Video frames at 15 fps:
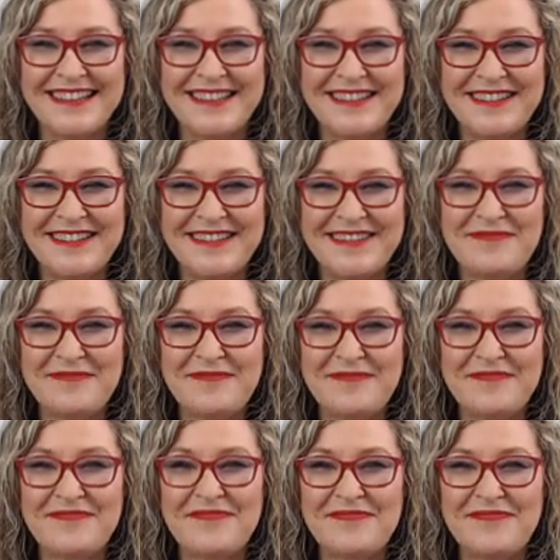
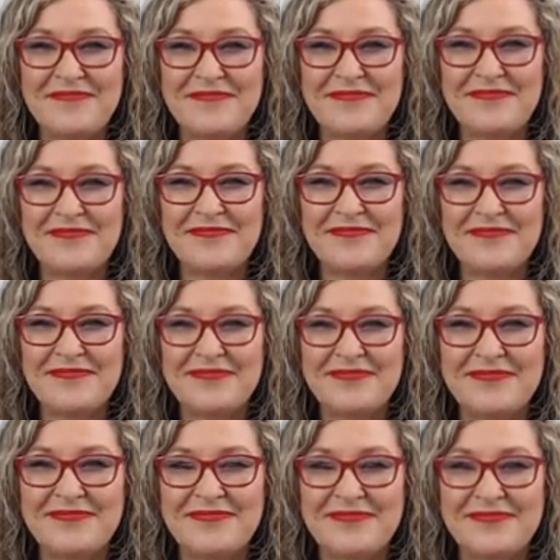
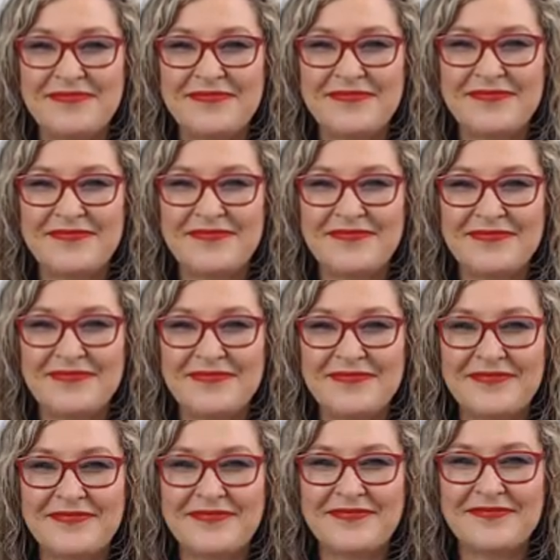
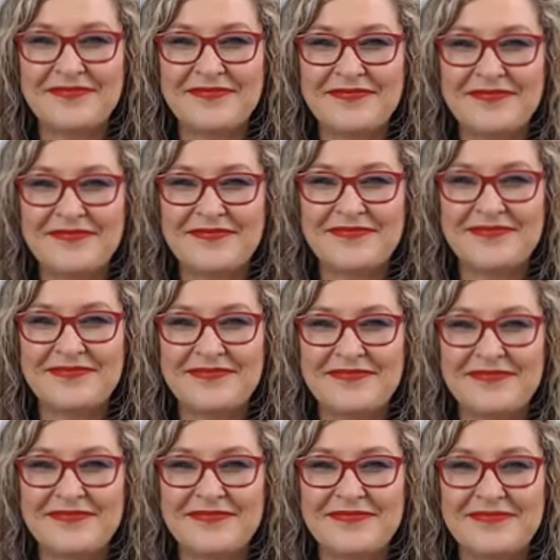
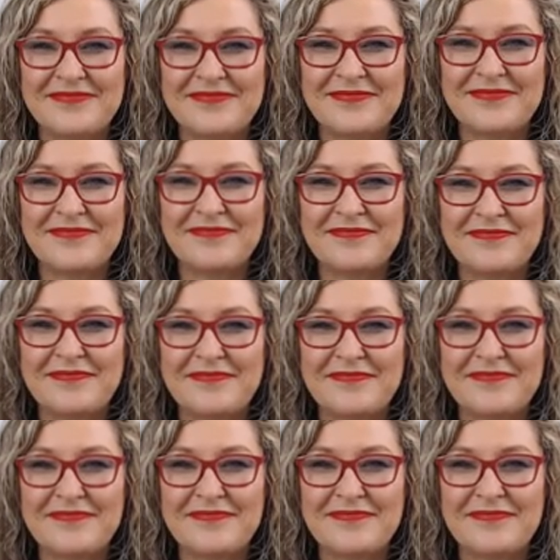
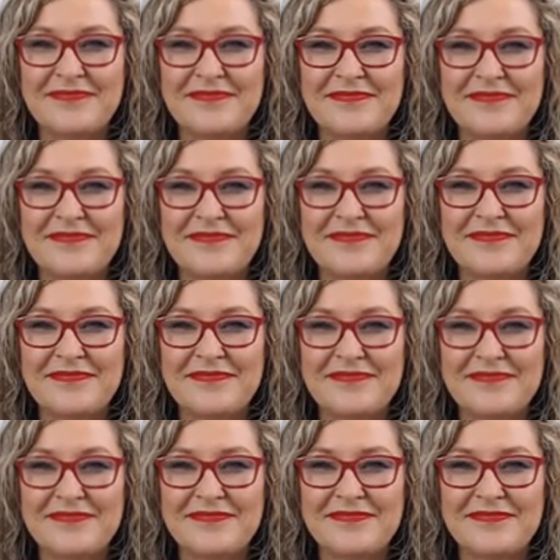
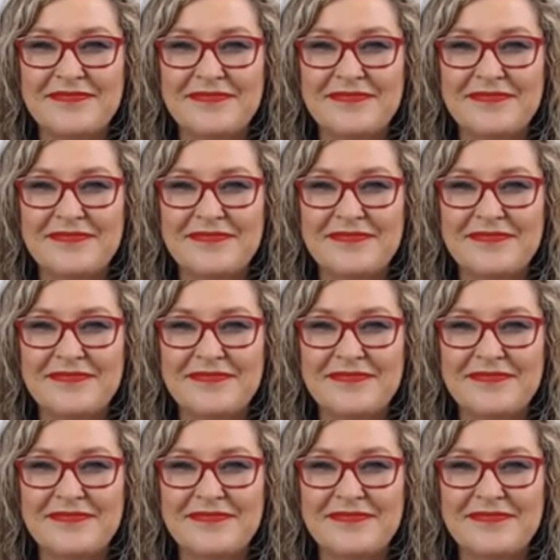The person shown says nothing.